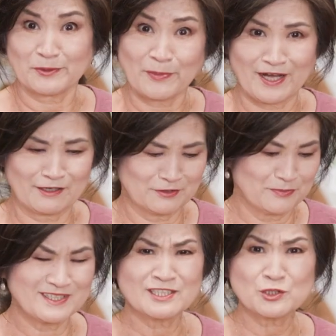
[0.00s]
a pound,
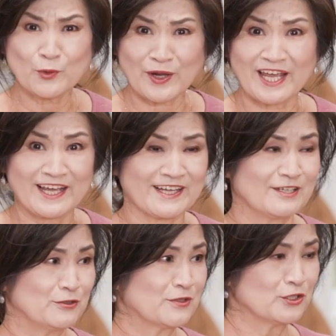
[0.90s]
but it's okay.
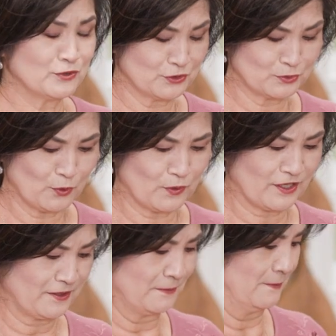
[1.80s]
You can use
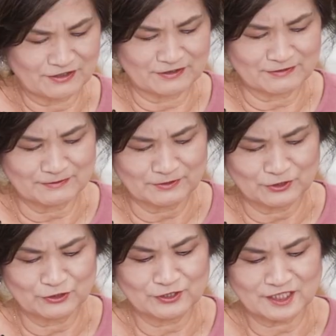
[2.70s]
more. I know
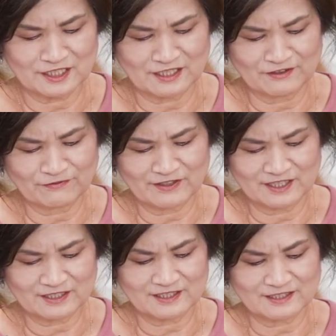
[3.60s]
using a knife
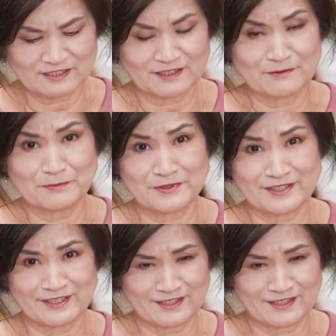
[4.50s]
like this can be